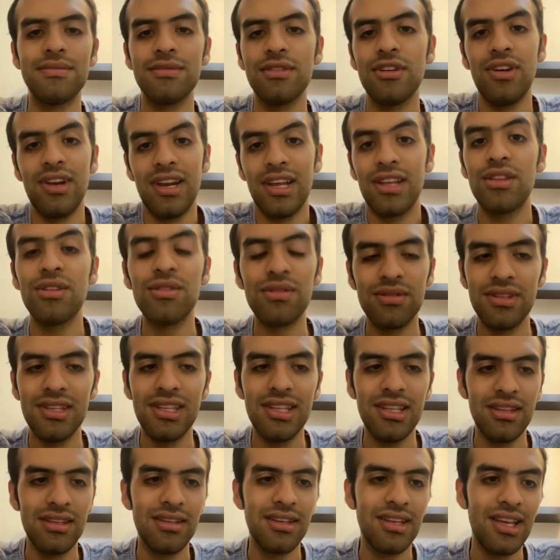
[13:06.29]
Connector
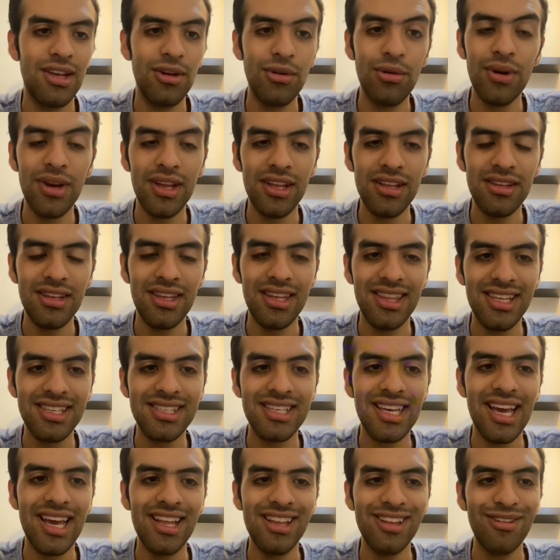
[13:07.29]
couldn't in this
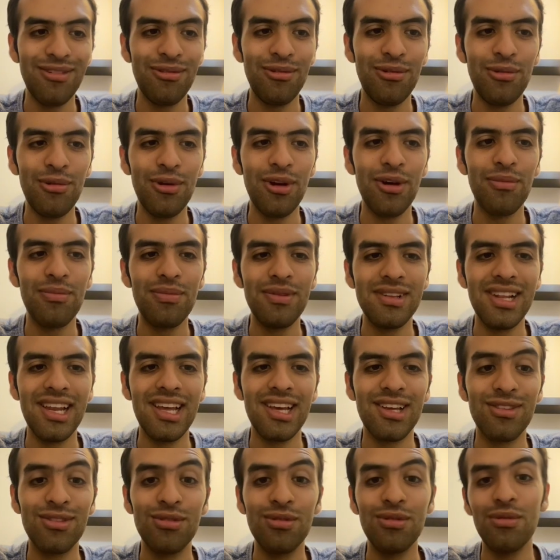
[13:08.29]
hand. We opened
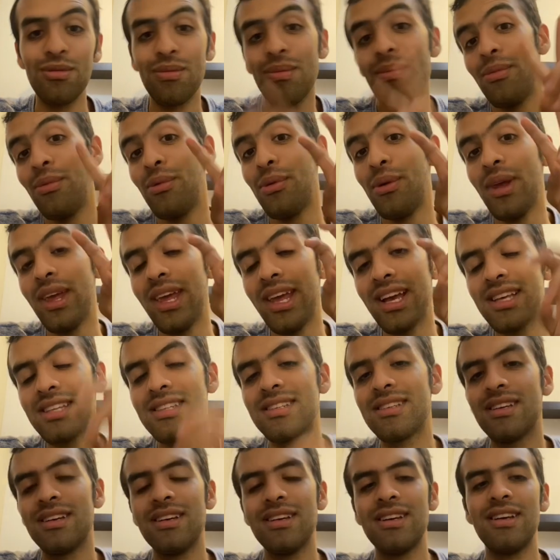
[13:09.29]
like 2 bricks,
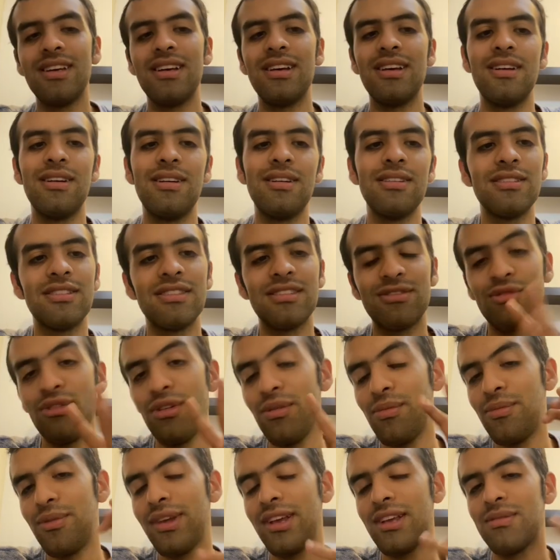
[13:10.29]
3
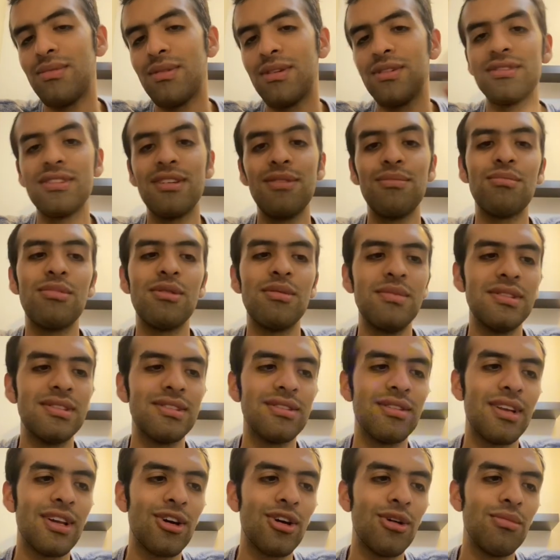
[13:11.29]
bricks because Imperm is
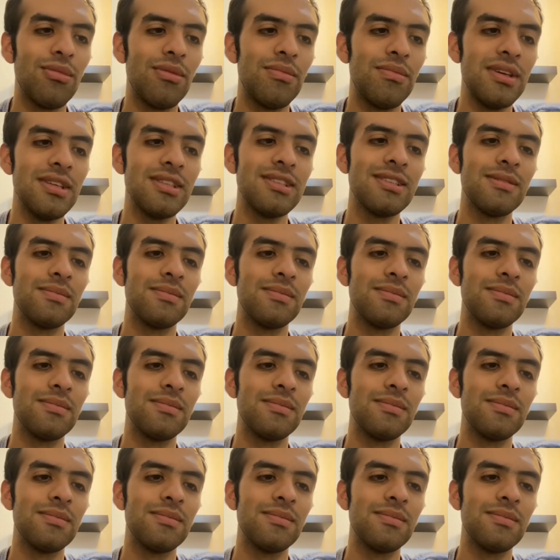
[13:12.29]
not a combo piece.